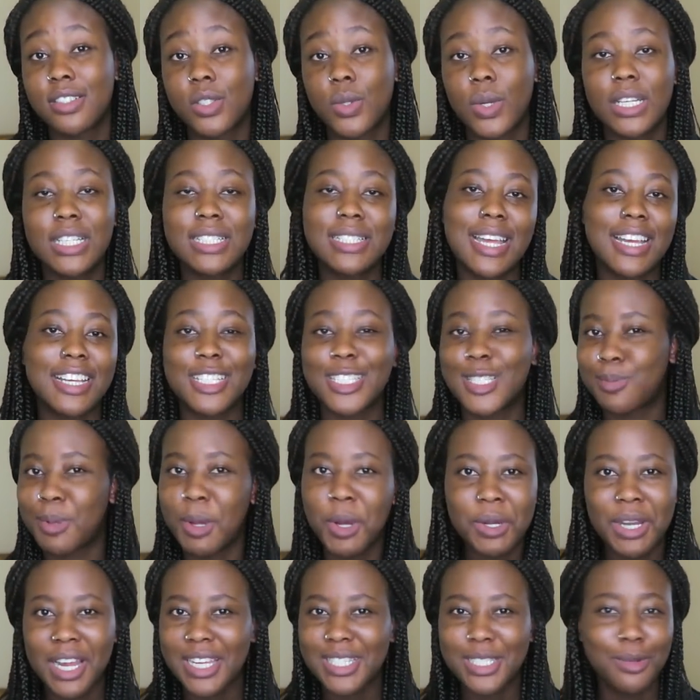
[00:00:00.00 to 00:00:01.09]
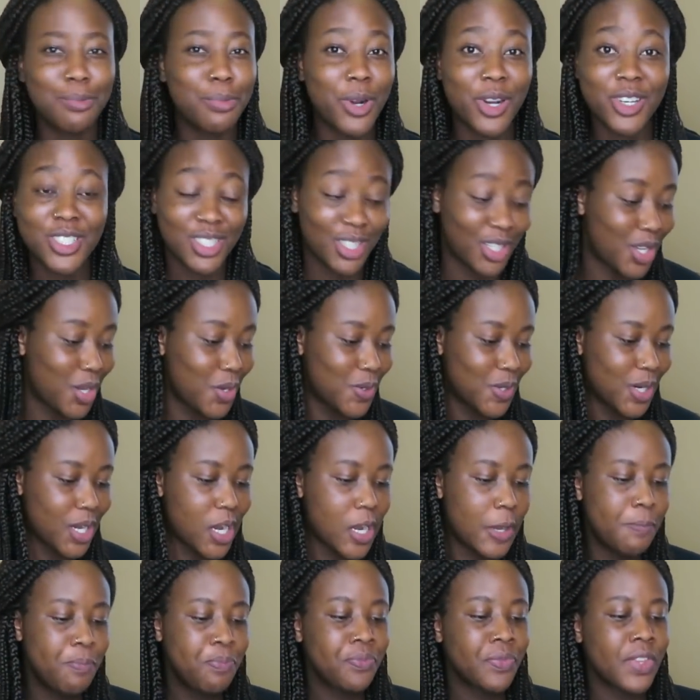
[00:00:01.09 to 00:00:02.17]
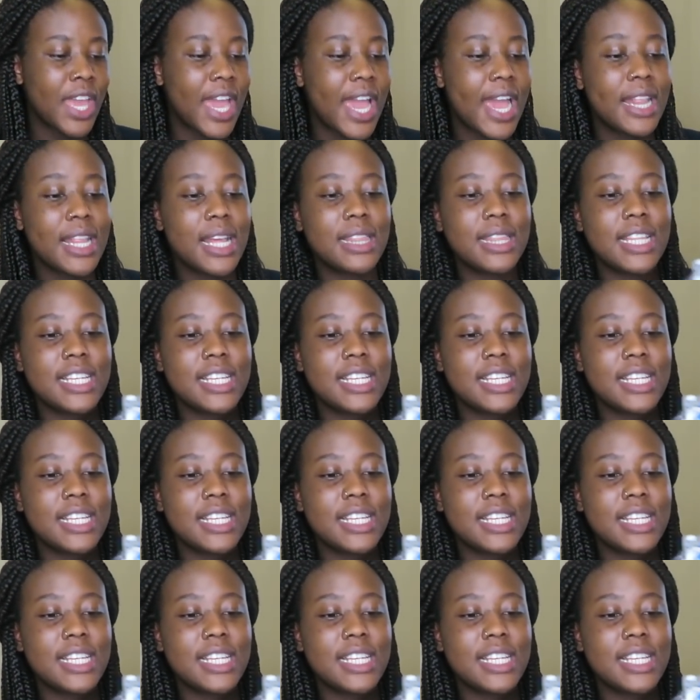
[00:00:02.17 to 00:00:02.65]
so at least I can smell nice in Barcelona. And then